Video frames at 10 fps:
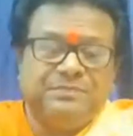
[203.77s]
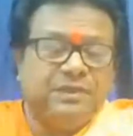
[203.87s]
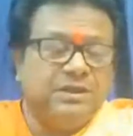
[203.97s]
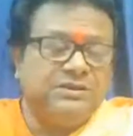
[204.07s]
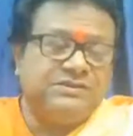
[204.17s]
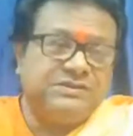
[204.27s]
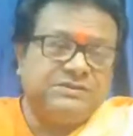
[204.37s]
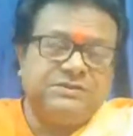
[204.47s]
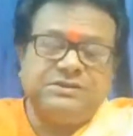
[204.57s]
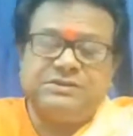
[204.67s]
This is
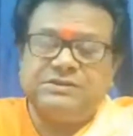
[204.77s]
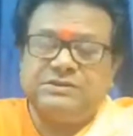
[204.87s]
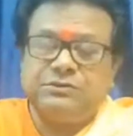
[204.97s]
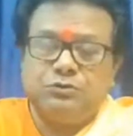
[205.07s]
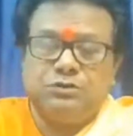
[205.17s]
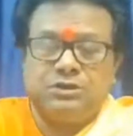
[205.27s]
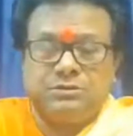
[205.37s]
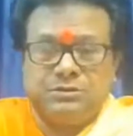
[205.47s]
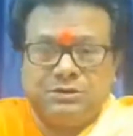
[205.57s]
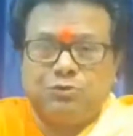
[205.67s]

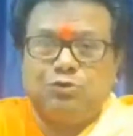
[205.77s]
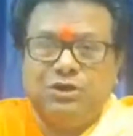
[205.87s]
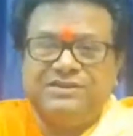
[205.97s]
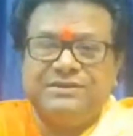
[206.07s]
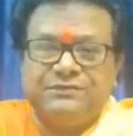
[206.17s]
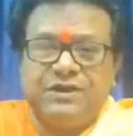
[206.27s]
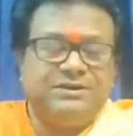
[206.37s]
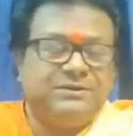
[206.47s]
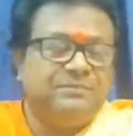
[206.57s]
the goal is infinite,